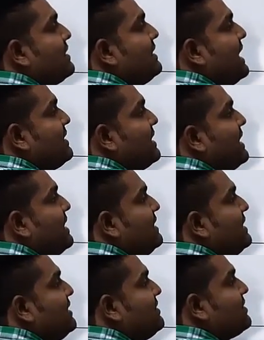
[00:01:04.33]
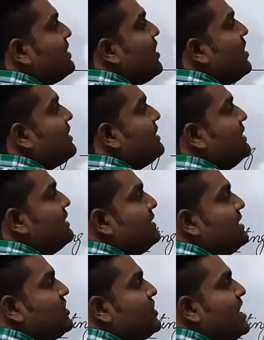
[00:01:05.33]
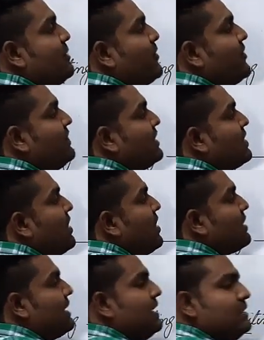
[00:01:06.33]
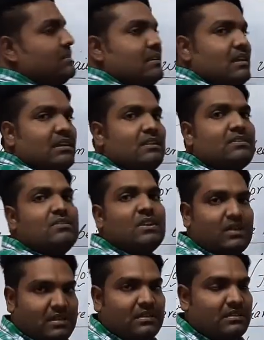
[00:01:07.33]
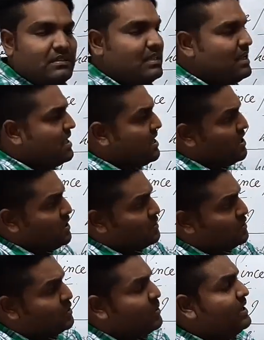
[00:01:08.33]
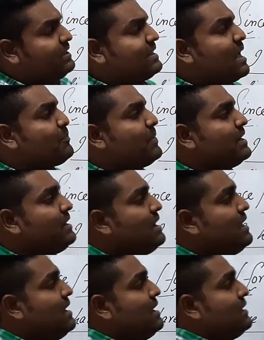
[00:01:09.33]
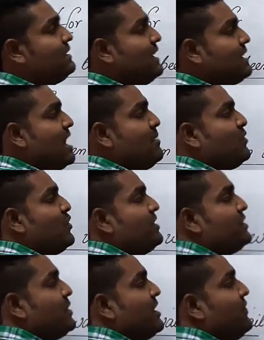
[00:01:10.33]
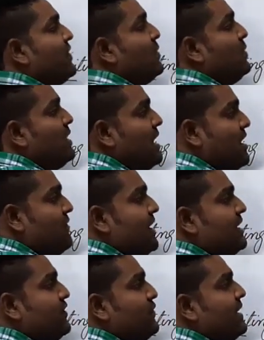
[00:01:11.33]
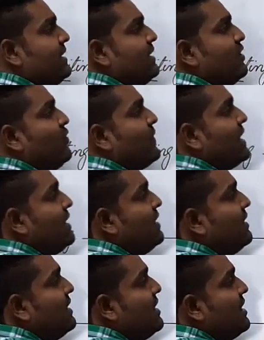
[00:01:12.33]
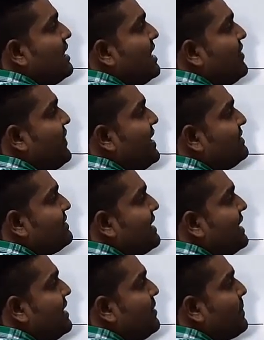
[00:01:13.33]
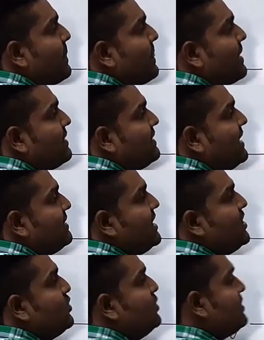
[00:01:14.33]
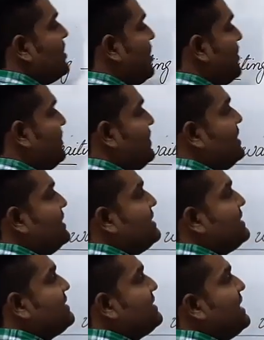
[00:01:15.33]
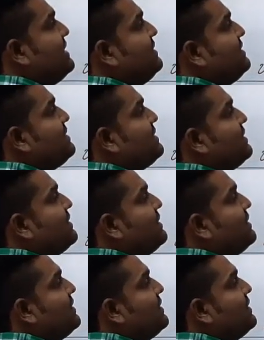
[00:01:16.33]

that in this clock, the shape of the clock is circle. So it's happened that I'm going to give you a very tricky thing over here. If I say that the use of since